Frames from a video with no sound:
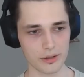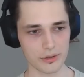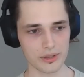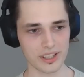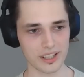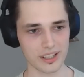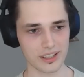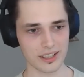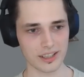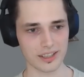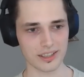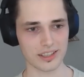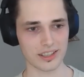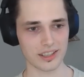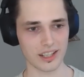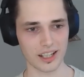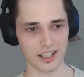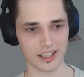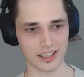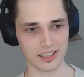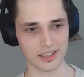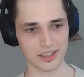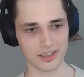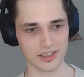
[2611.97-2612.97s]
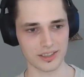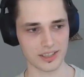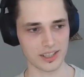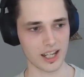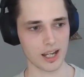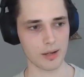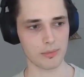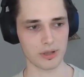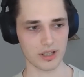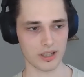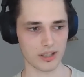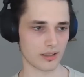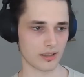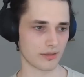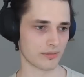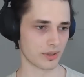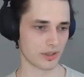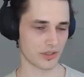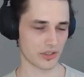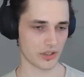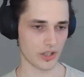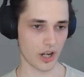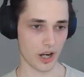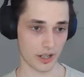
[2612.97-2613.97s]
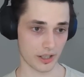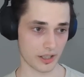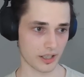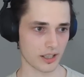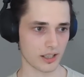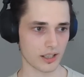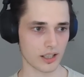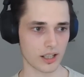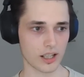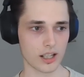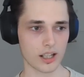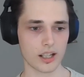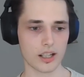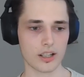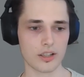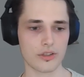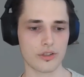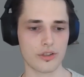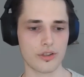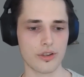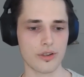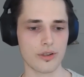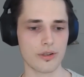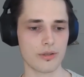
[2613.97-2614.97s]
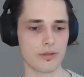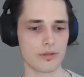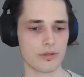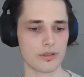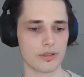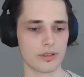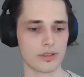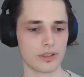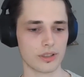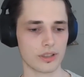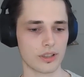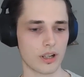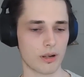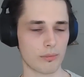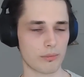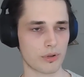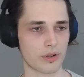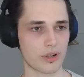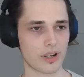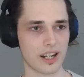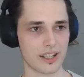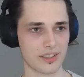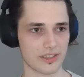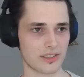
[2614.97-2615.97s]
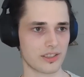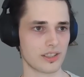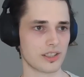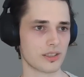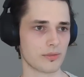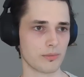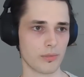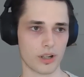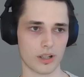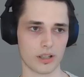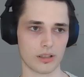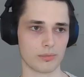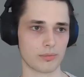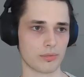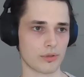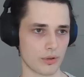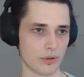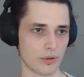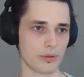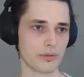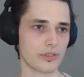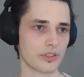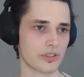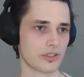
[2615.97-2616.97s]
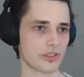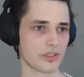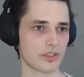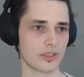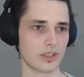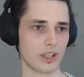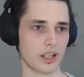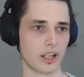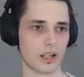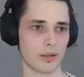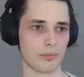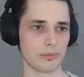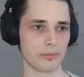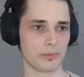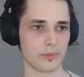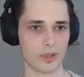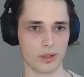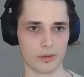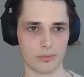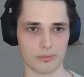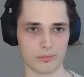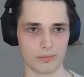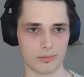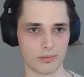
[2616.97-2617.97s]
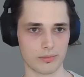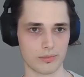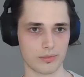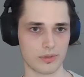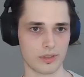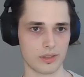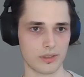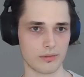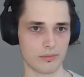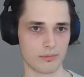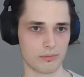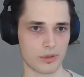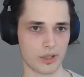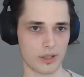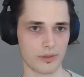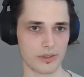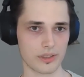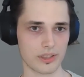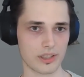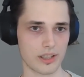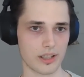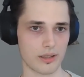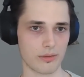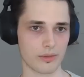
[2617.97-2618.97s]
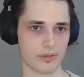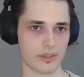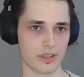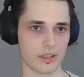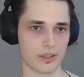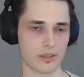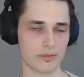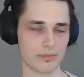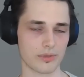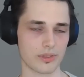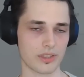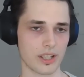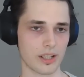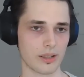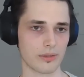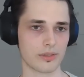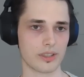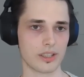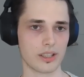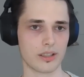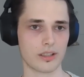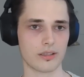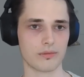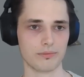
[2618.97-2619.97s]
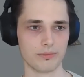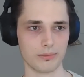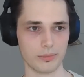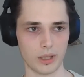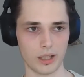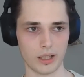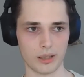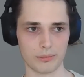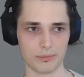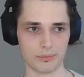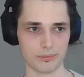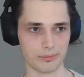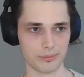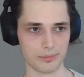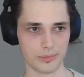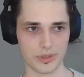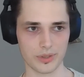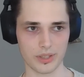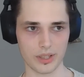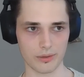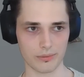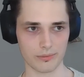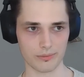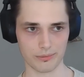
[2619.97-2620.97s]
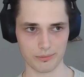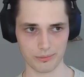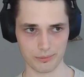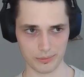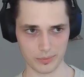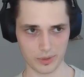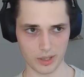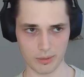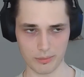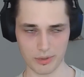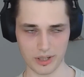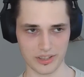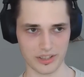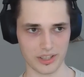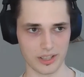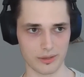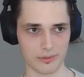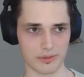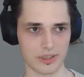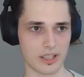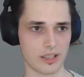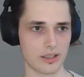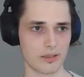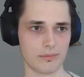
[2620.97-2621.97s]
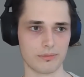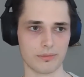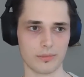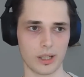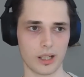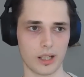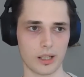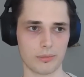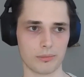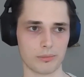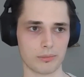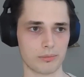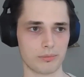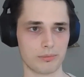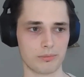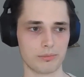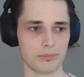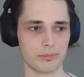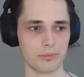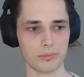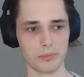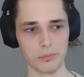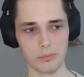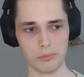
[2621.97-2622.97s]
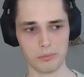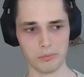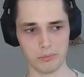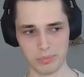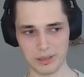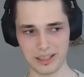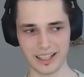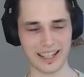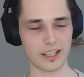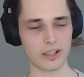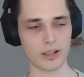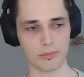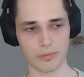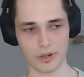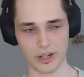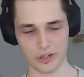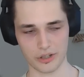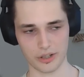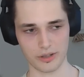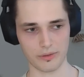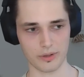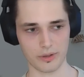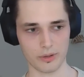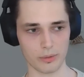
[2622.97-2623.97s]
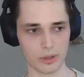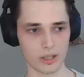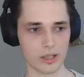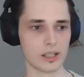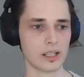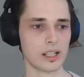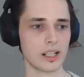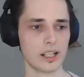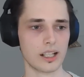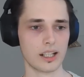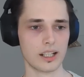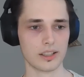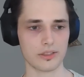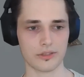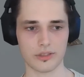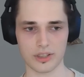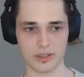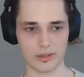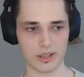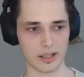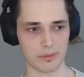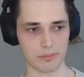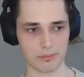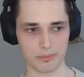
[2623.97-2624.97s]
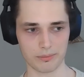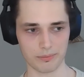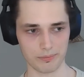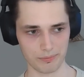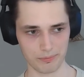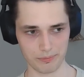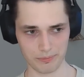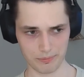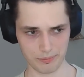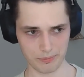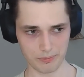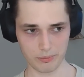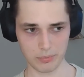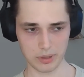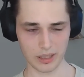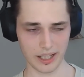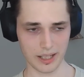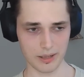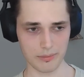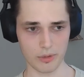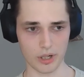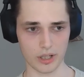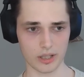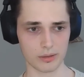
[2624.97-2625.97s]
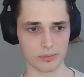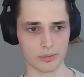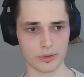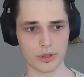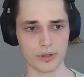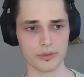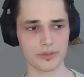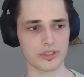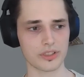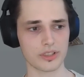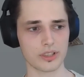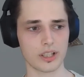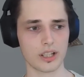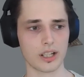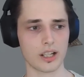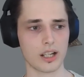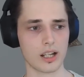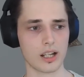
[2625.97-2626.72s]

using this like ZKP snark to compress these Merkle proofs. Previously with the CNFT, so compressed NFT plain compression, if you will, just like plain Merkle proofs.